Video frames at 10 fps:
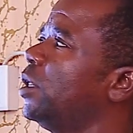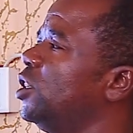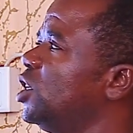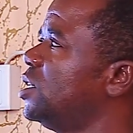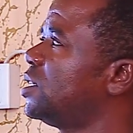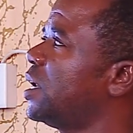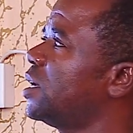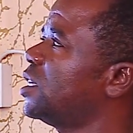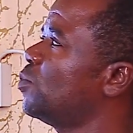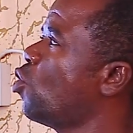This is an
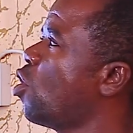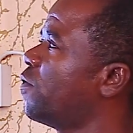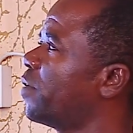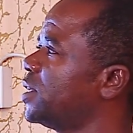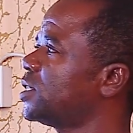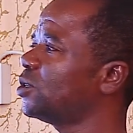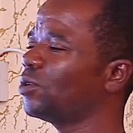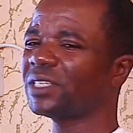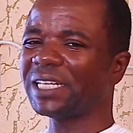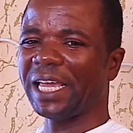example of
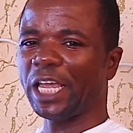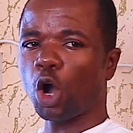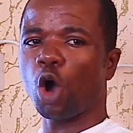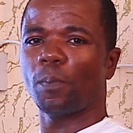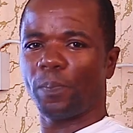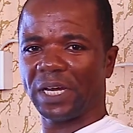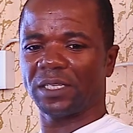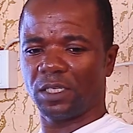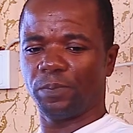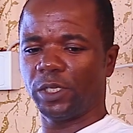rhesus
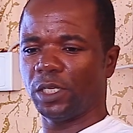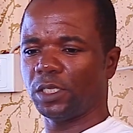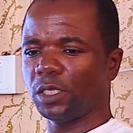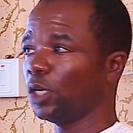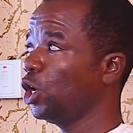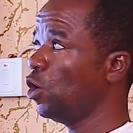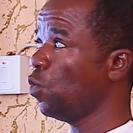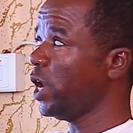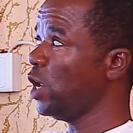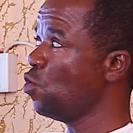incompatibility.
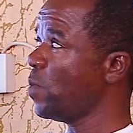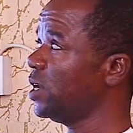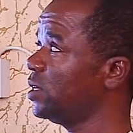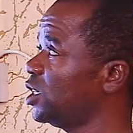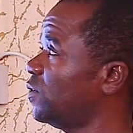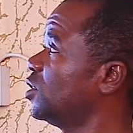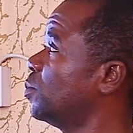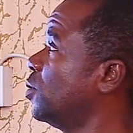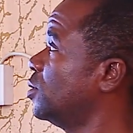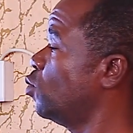When a woman is
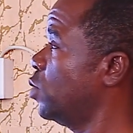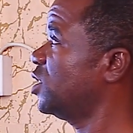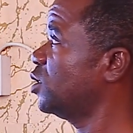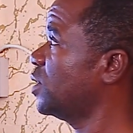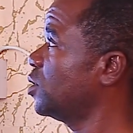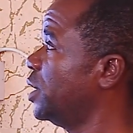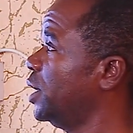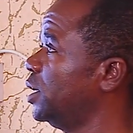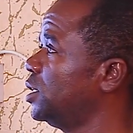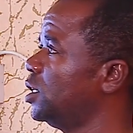rhesus factor
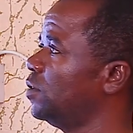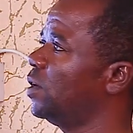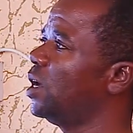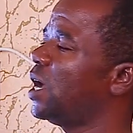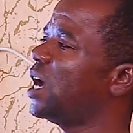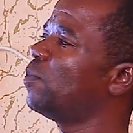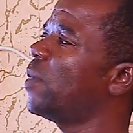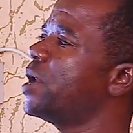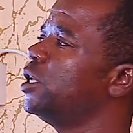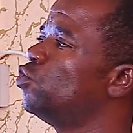negative and
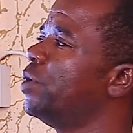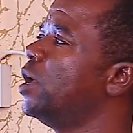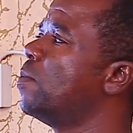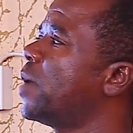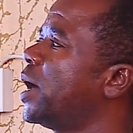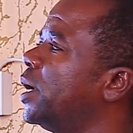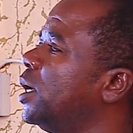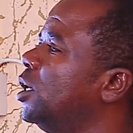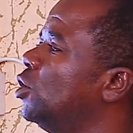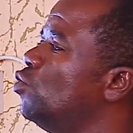married to a man
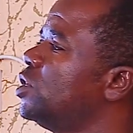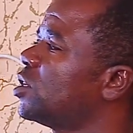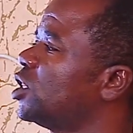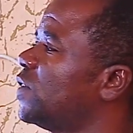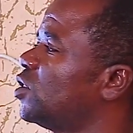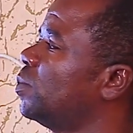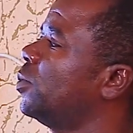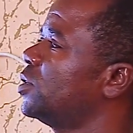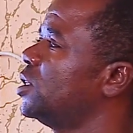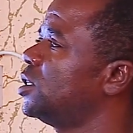who is rhesus factor
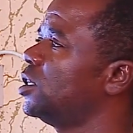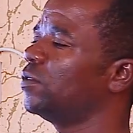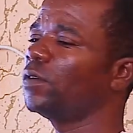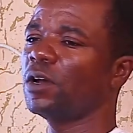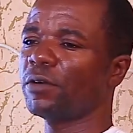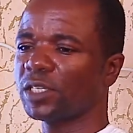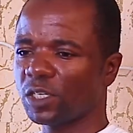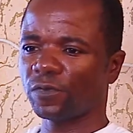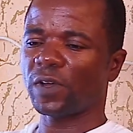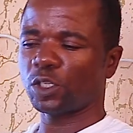positive,
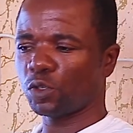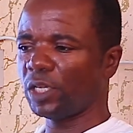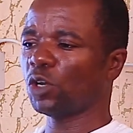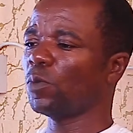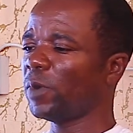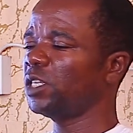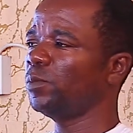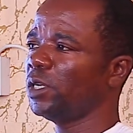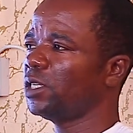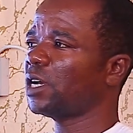rhesus factor
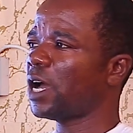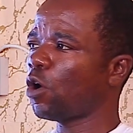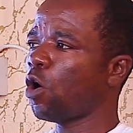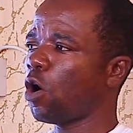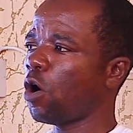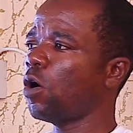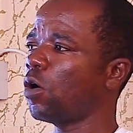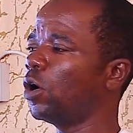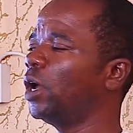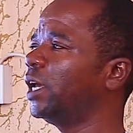incompatibility can
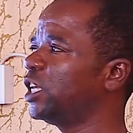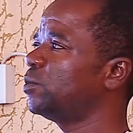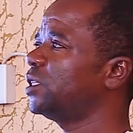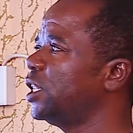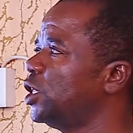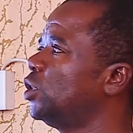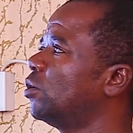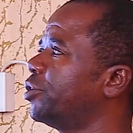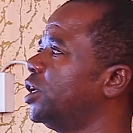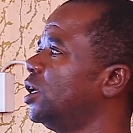occur, especially
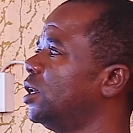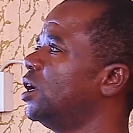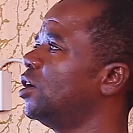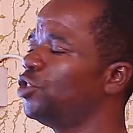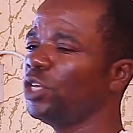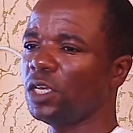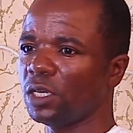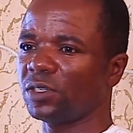during the